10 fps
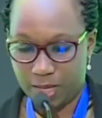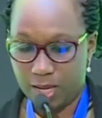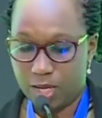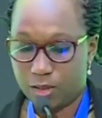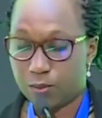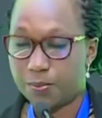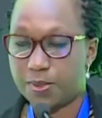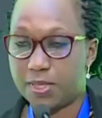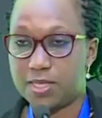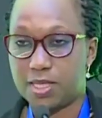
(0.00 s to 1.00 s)
Your
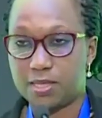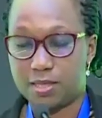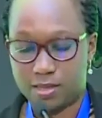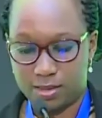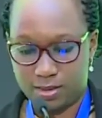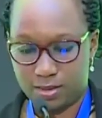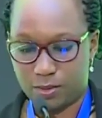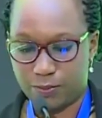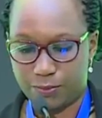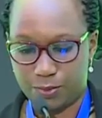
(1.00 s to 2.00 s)
presence
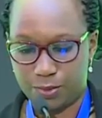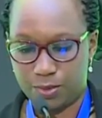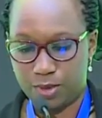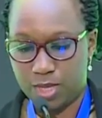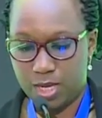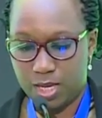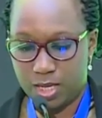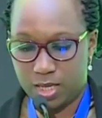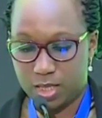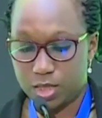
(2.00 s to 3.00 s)
of you,
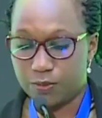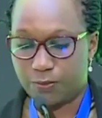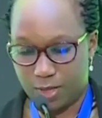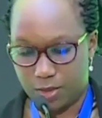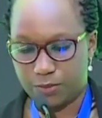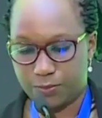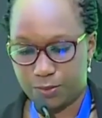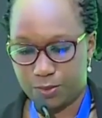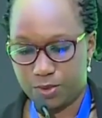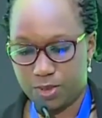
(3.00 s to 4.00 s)
each of one of
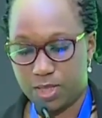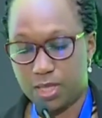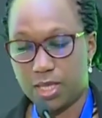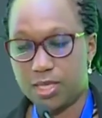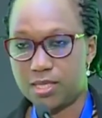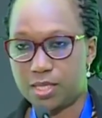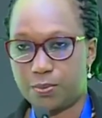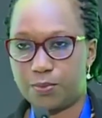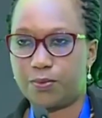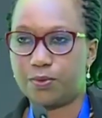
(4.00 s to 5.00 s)
you here is a
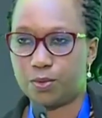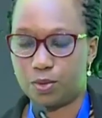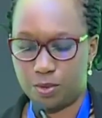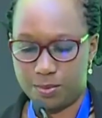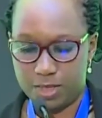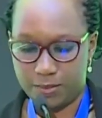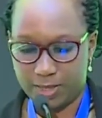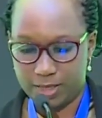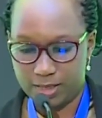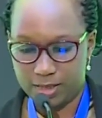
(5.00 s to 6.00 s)
proof of the
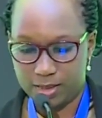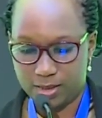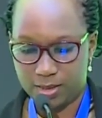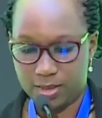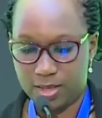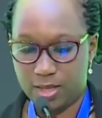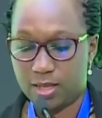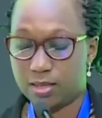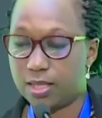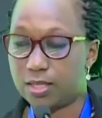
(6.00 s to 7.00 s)
commitment
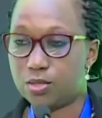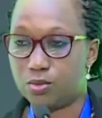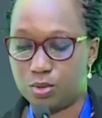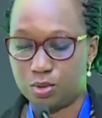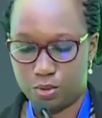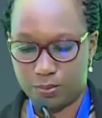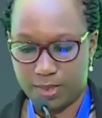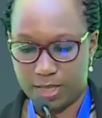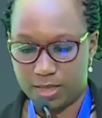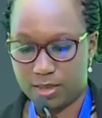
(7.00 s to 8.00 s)
that you want to
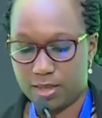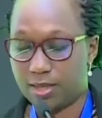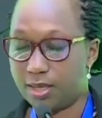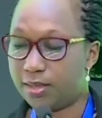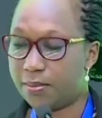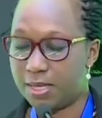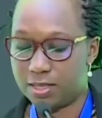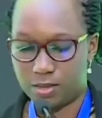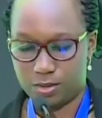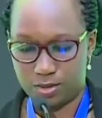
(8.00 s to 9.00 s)
make another
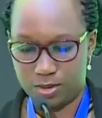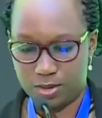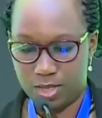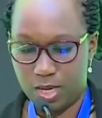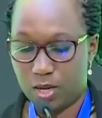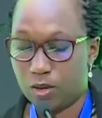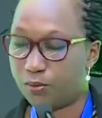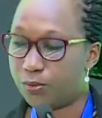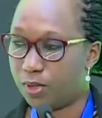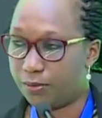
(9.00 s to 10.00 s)
milestone of
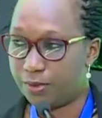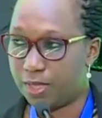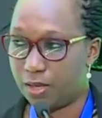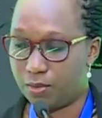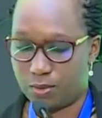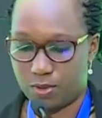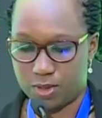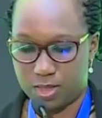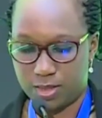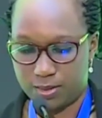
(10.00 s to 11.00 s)
the Africa we want.